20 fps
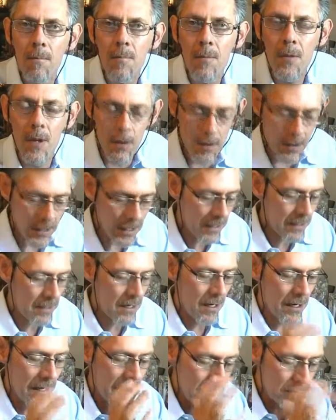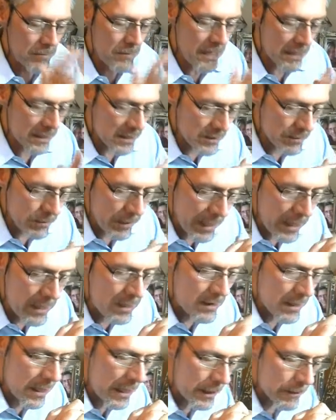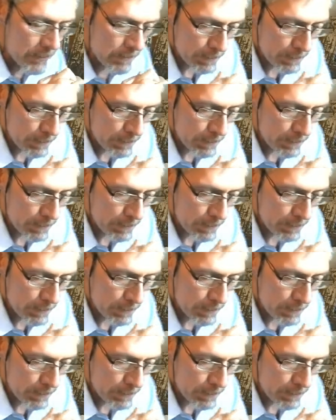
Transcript: Okay, now let me explain that.